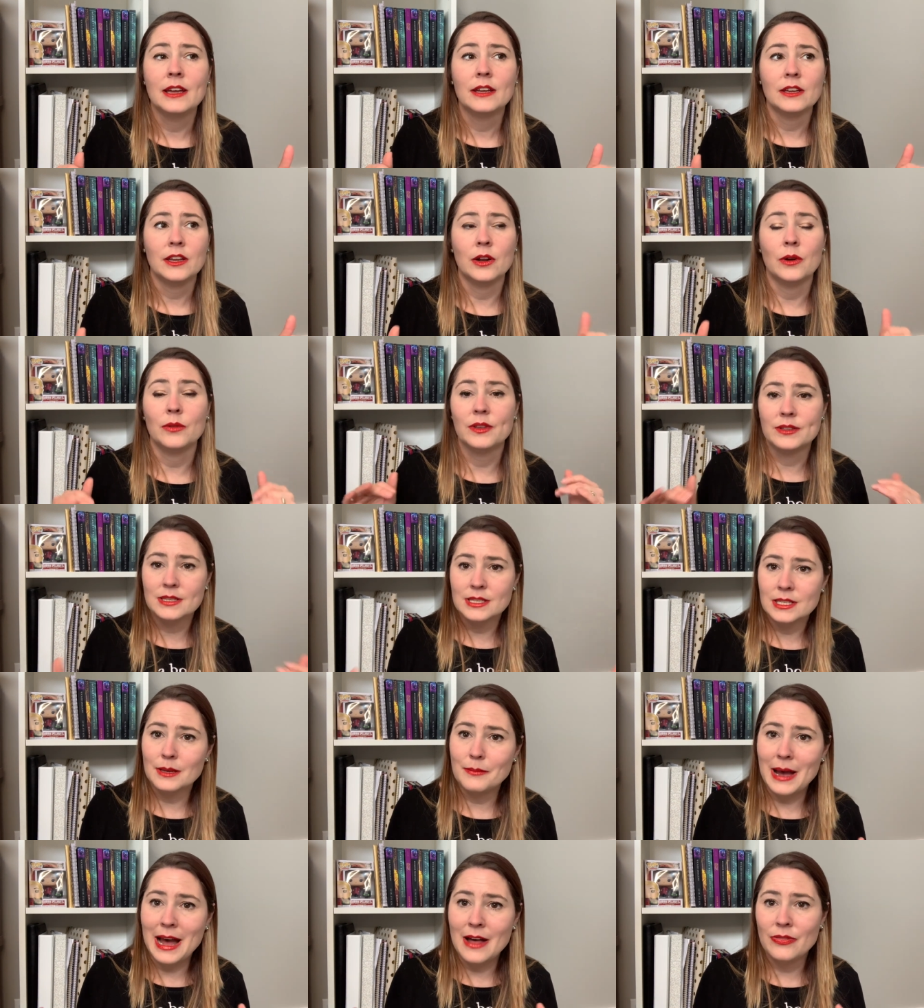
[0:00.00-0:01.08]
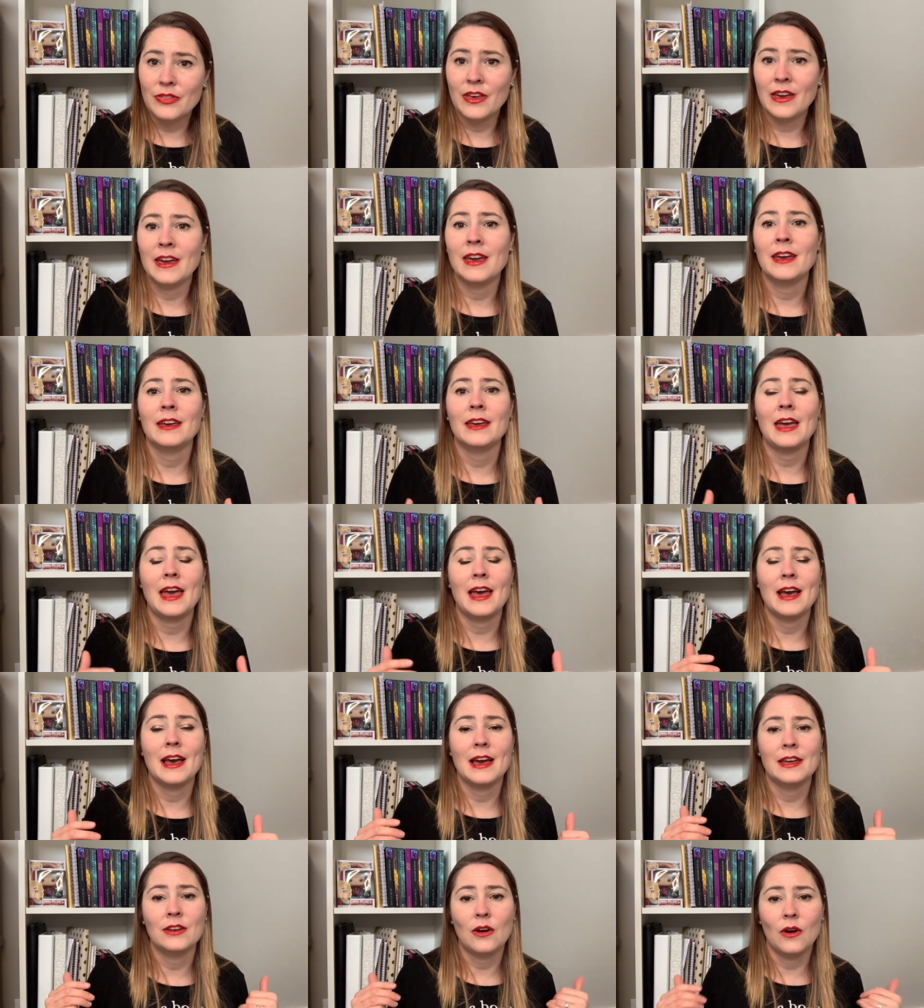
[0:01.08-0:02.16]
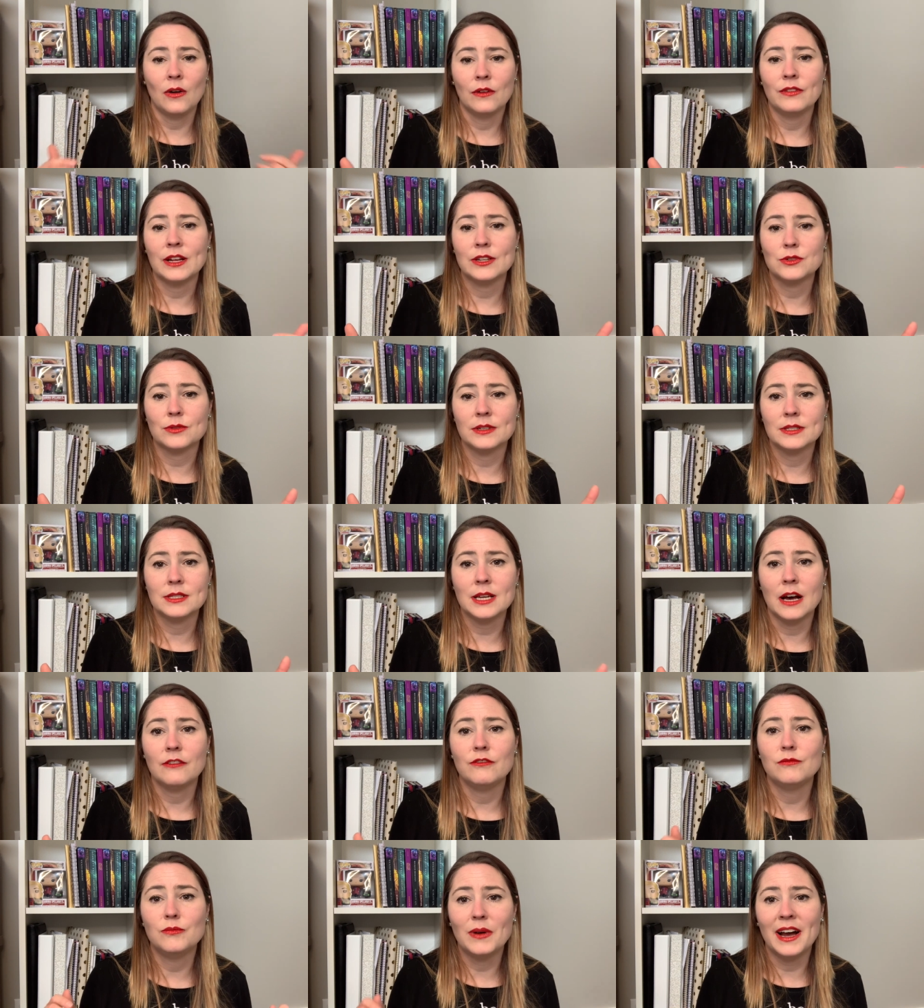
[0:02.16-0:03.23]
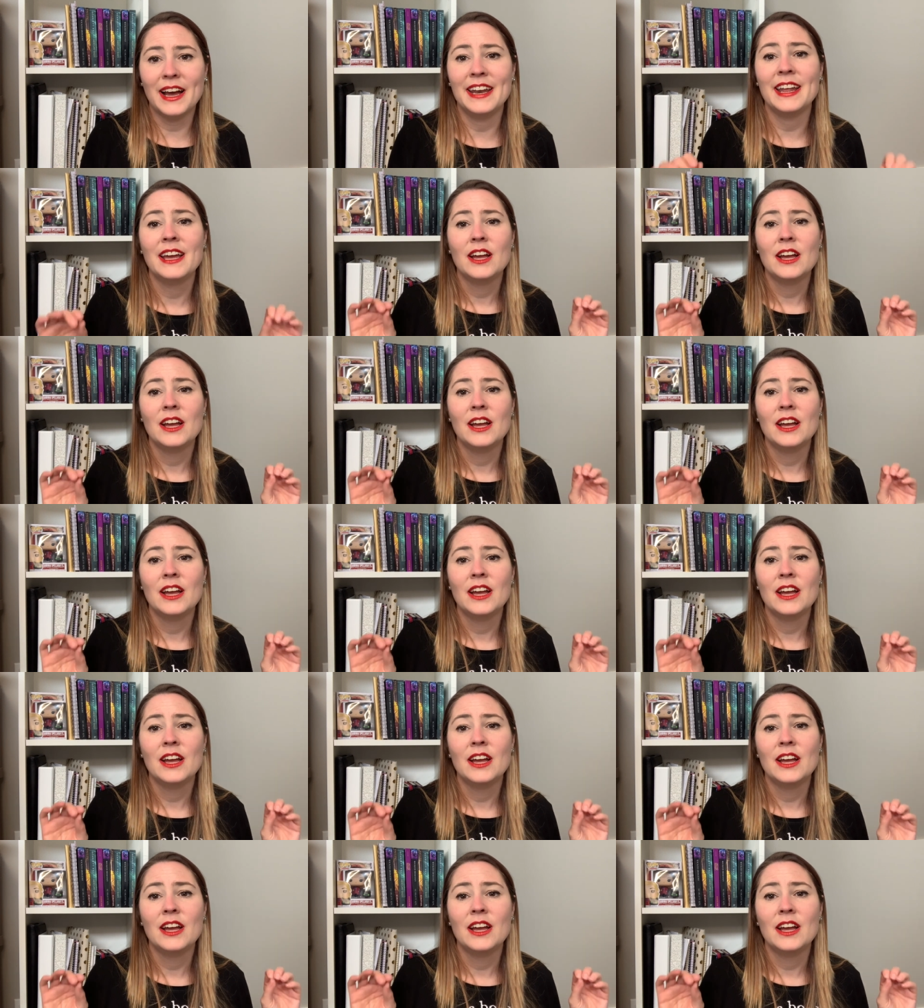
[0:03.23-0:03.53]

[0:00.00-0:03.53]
you know, this is a bad thing and all that sort of stuff. But